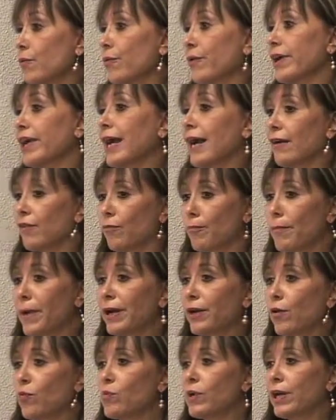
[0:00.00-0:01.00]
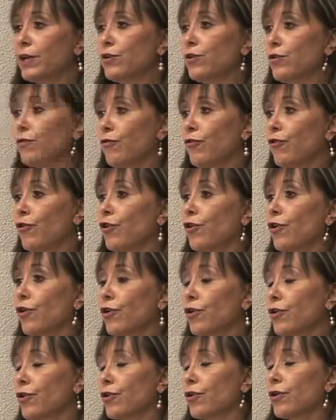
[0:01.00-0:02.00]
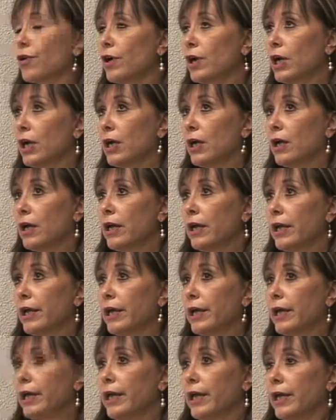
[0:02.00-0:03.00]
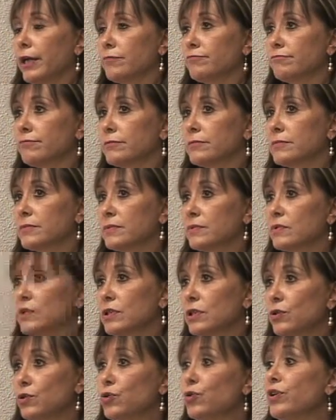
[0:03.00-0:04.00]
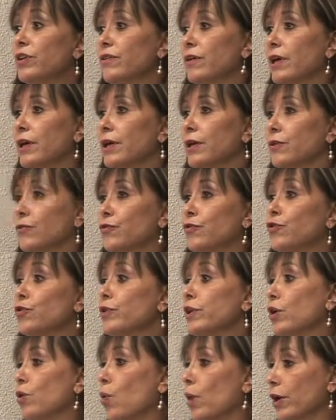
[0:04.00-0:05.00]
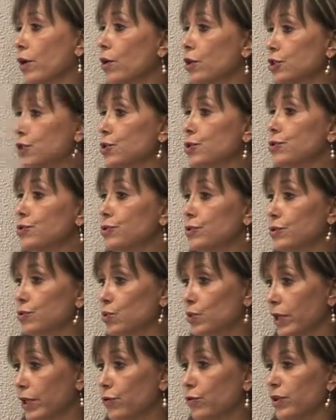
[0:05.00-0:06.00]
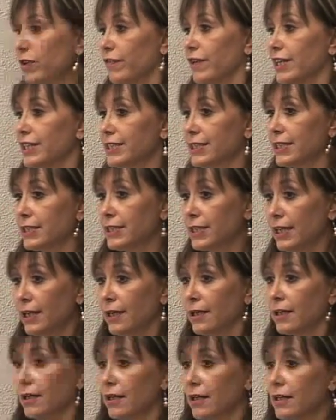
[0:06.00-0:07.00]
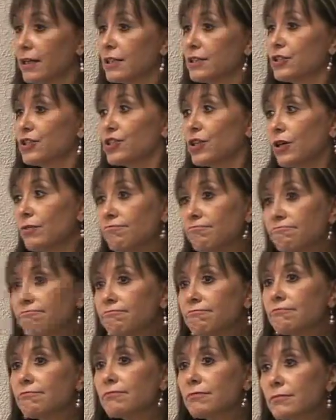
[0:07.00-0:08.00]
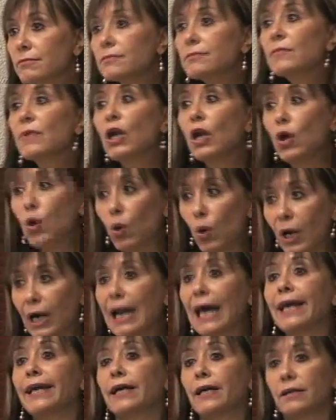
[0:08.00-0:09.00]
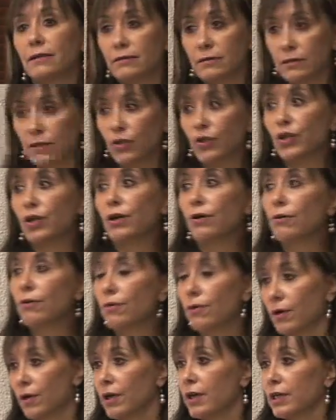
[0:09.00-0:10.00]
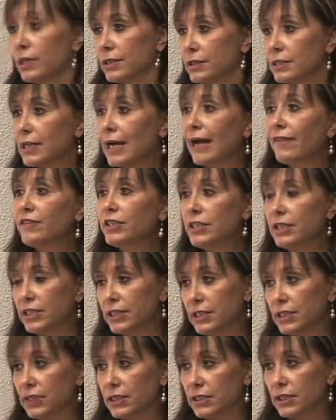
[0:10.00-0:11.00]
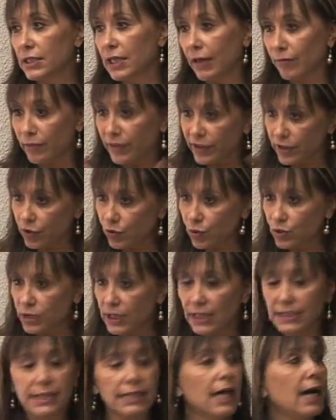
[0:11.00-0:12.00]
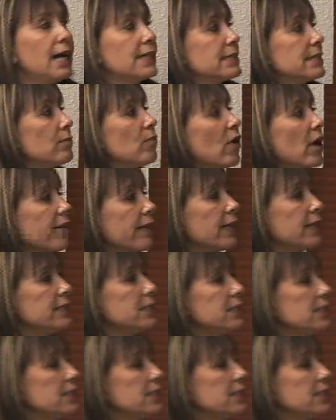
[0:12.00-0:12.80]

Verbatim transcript: we have mano a mano for um, uni, uh, students who are going to, to the university. So look like, you know, having this can be used as, as a model in